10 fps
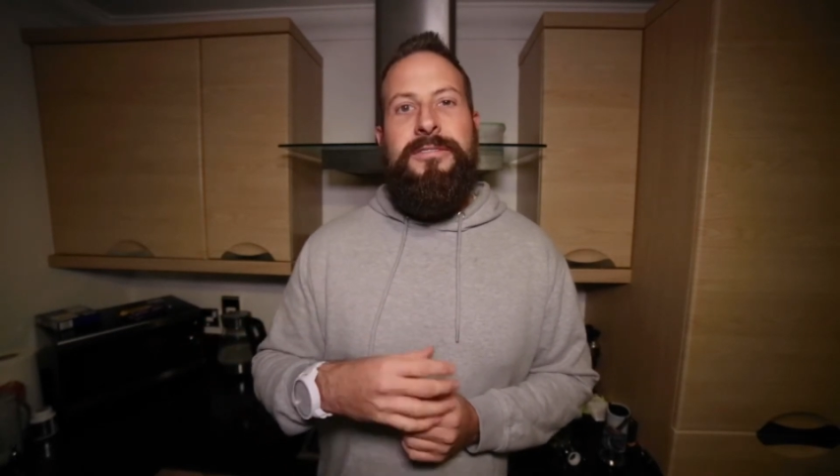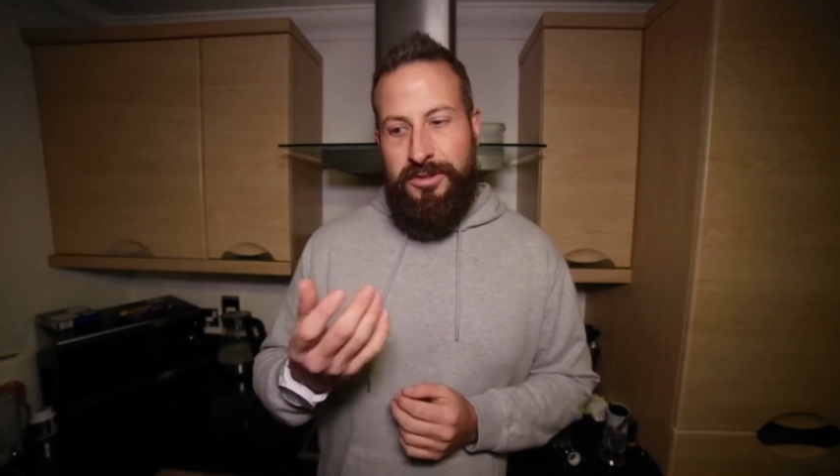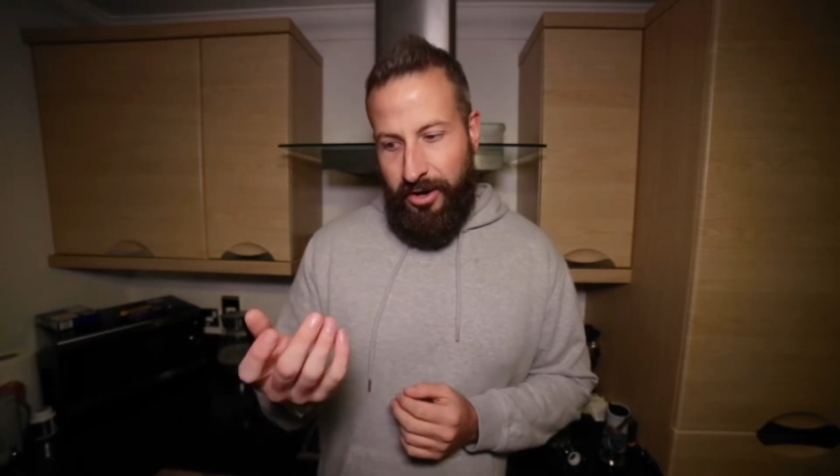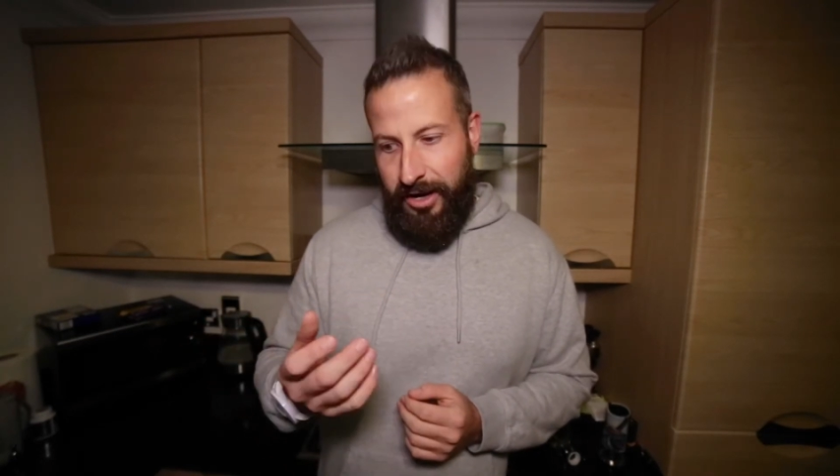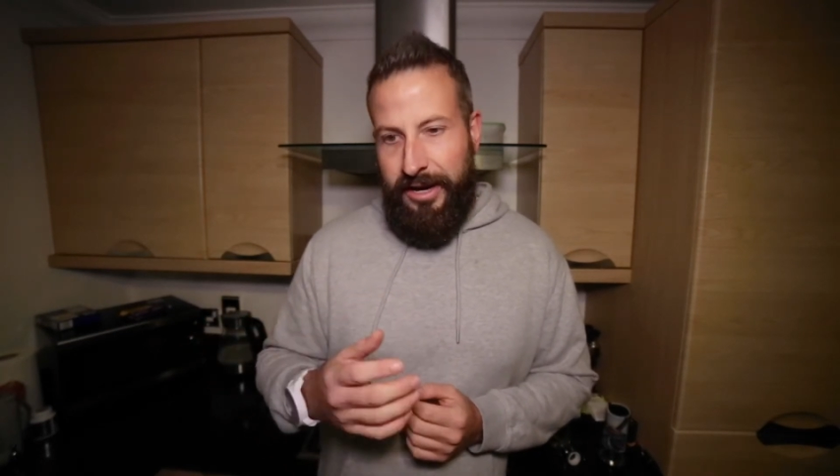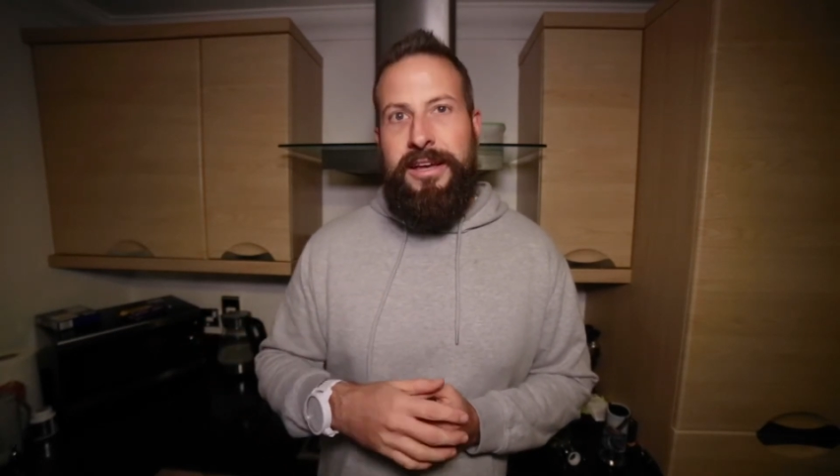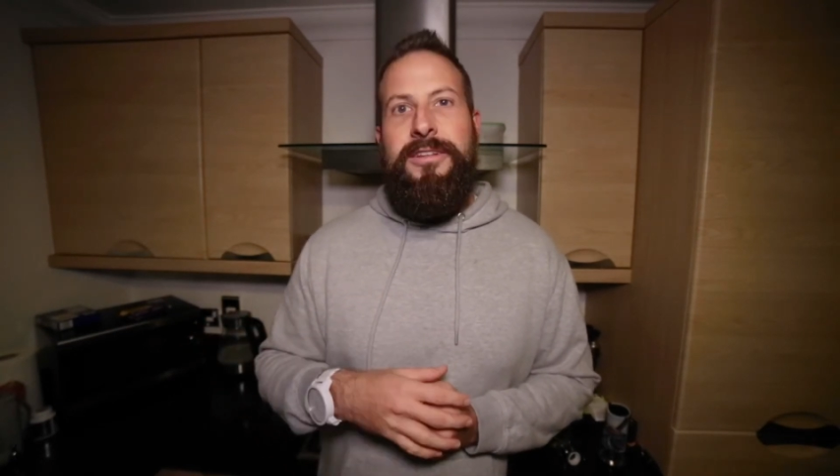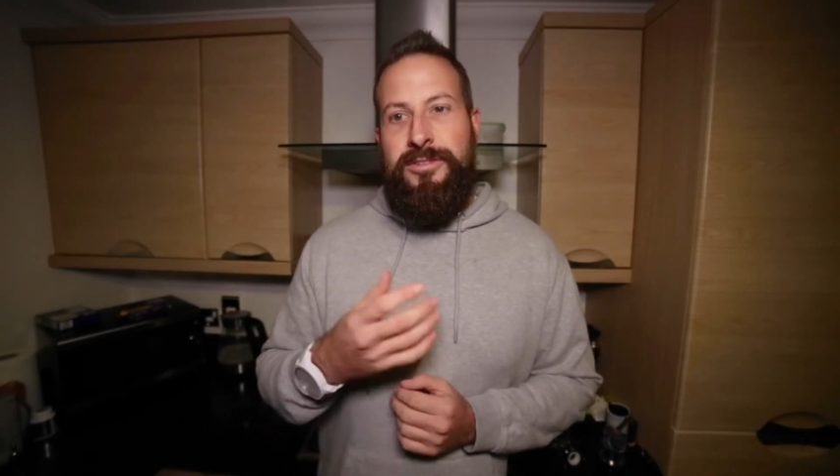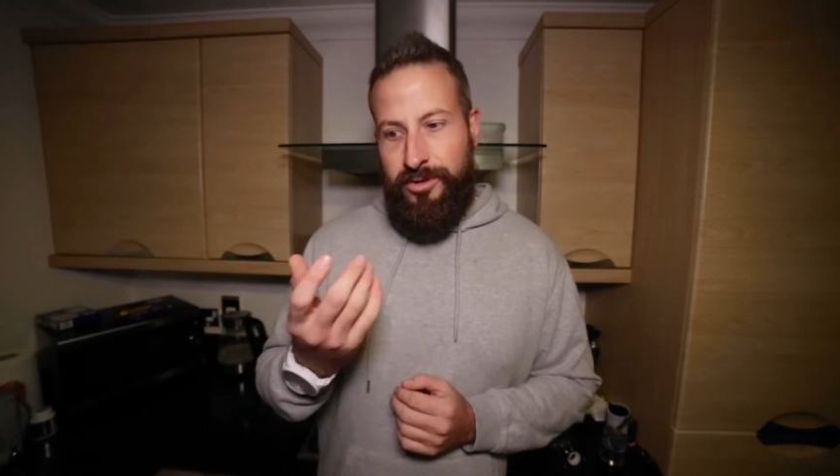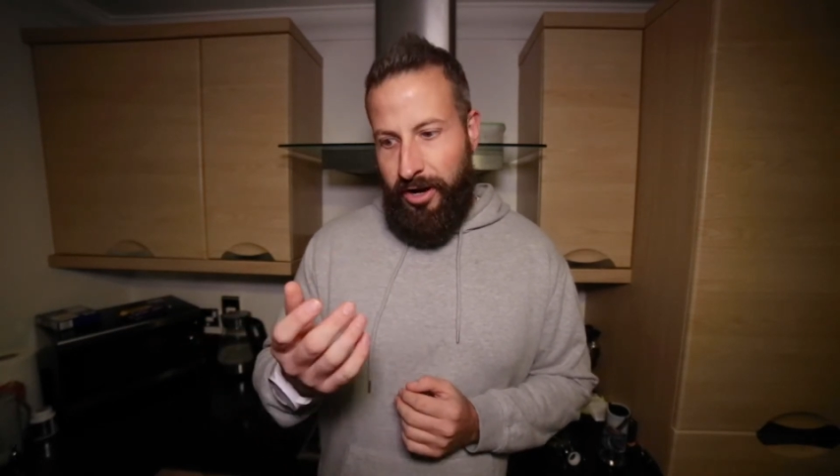tried
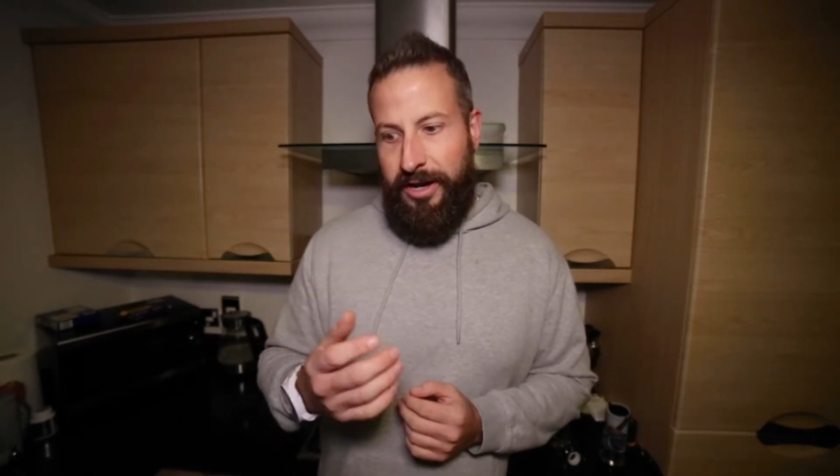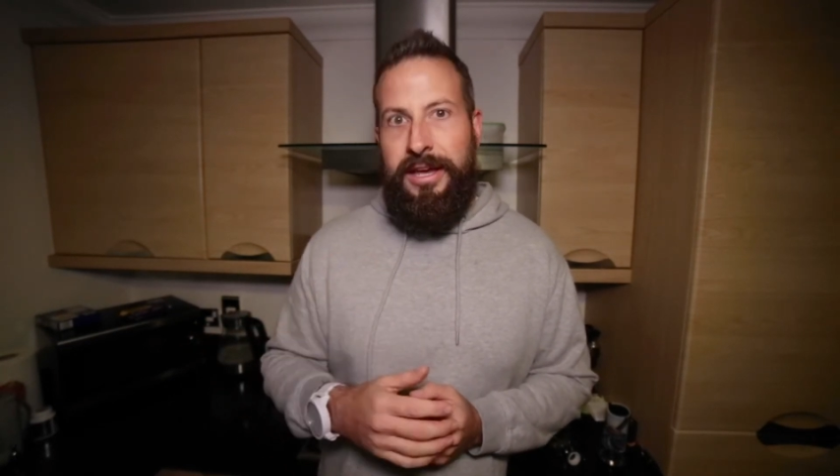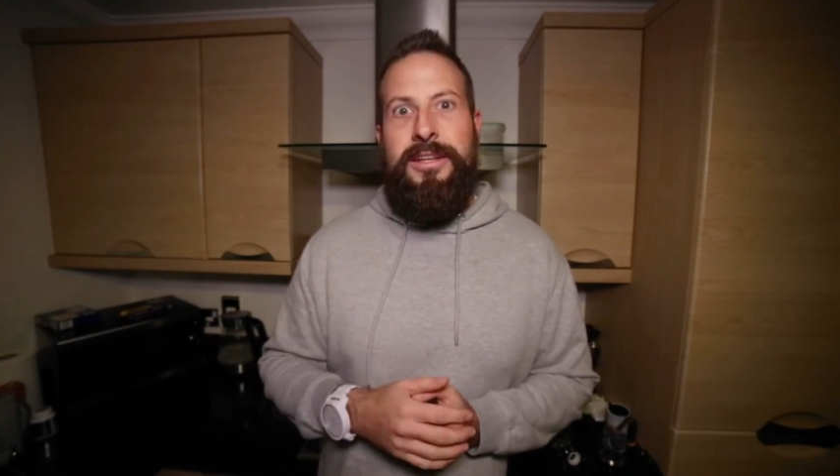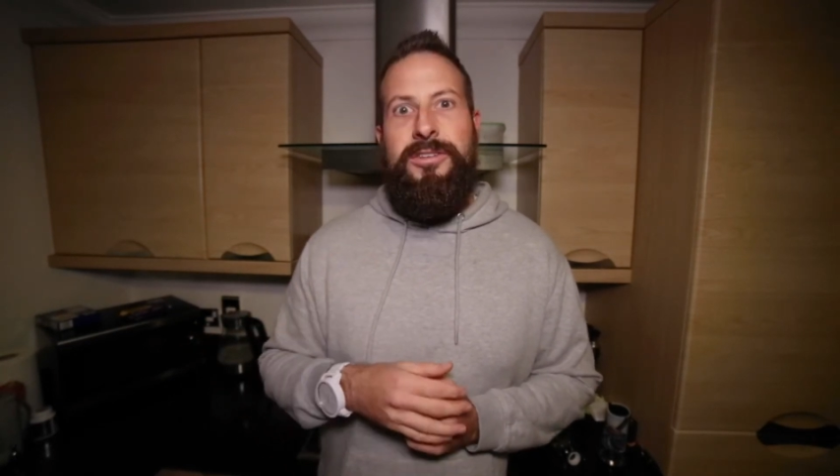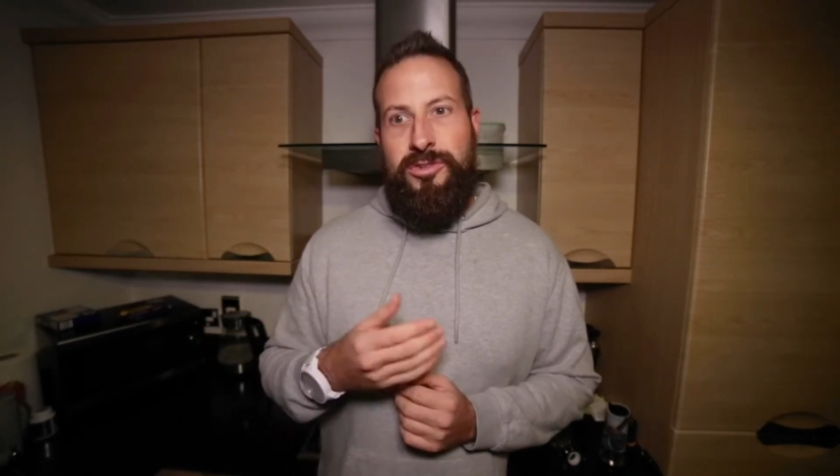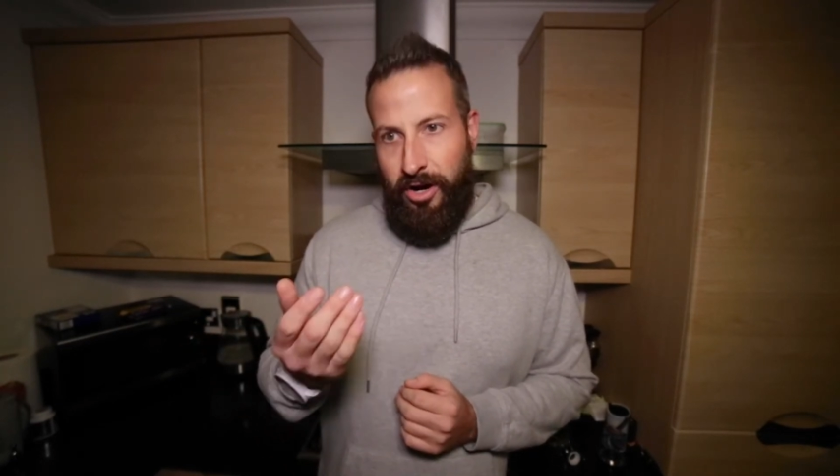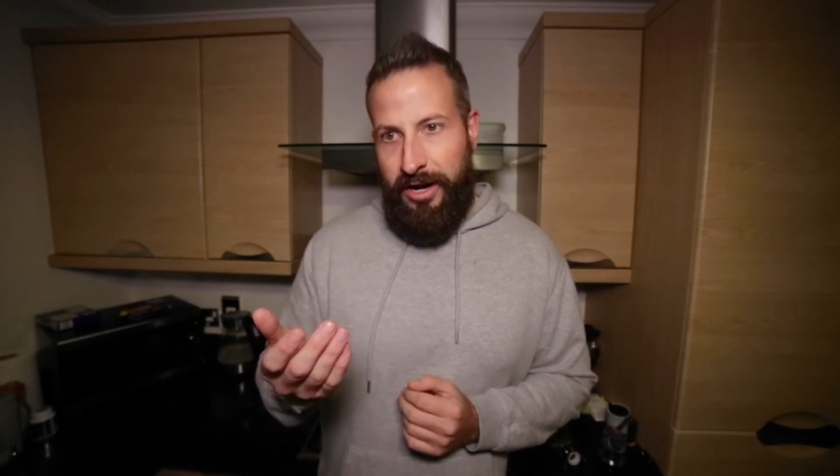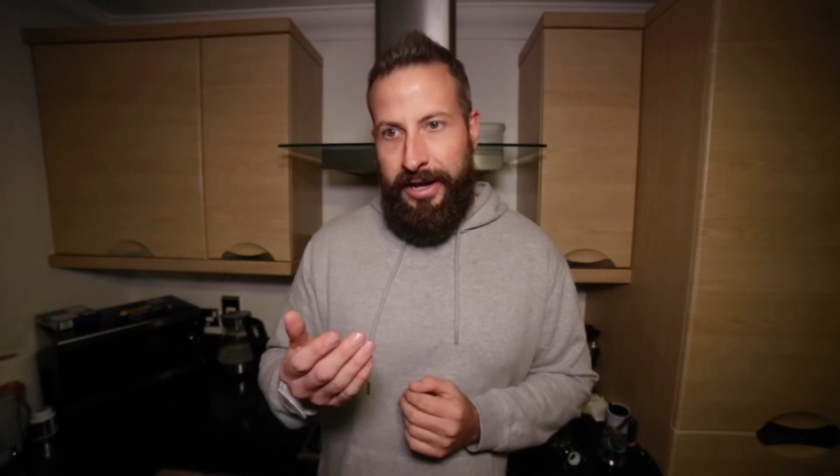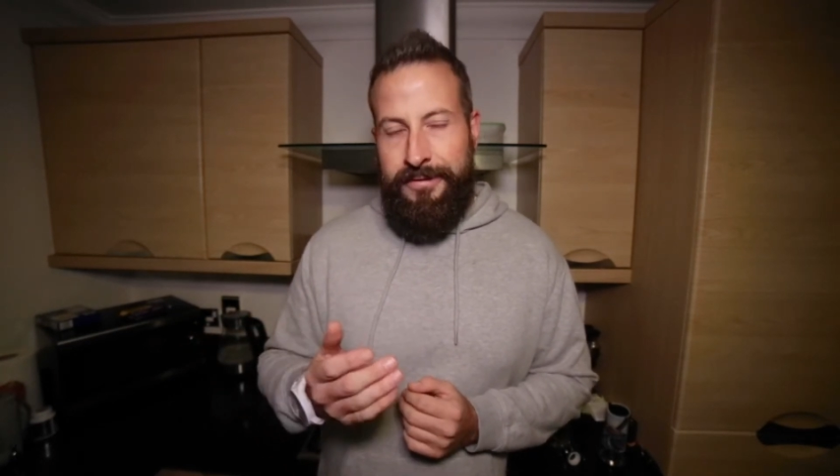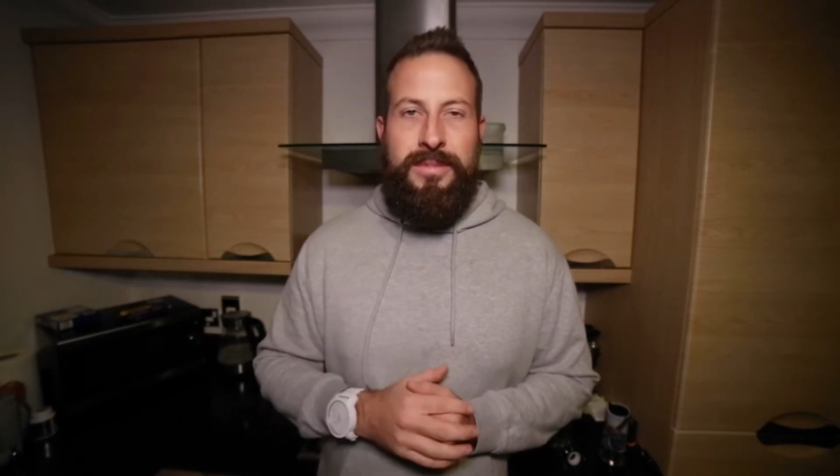it, tried it,
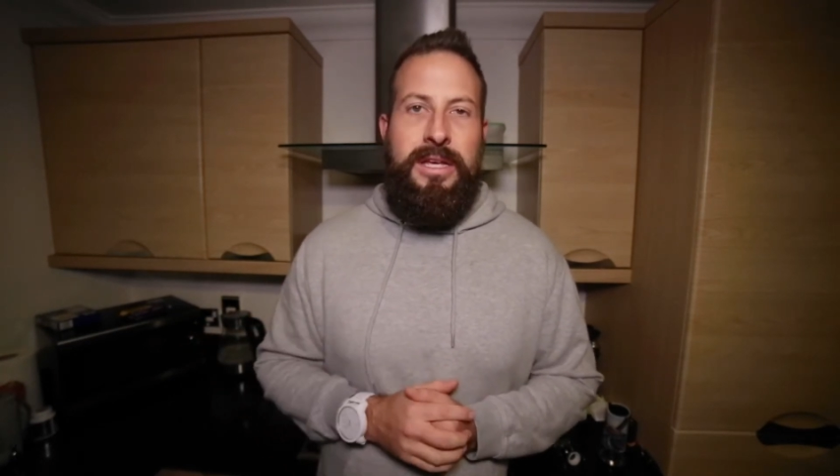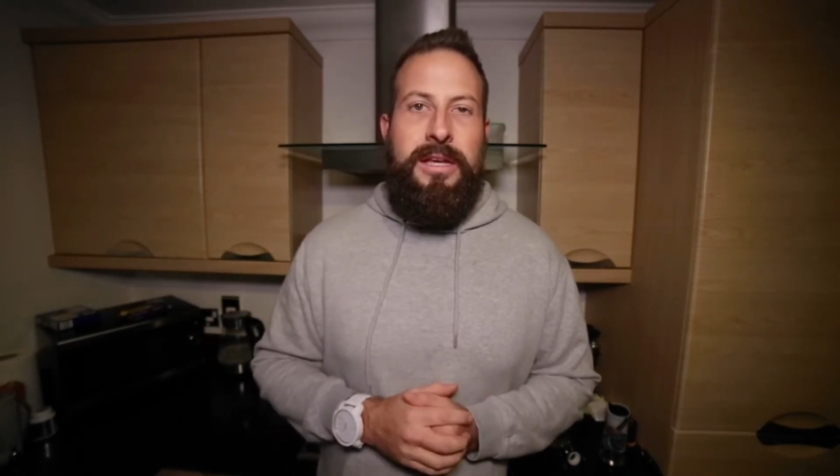tried it.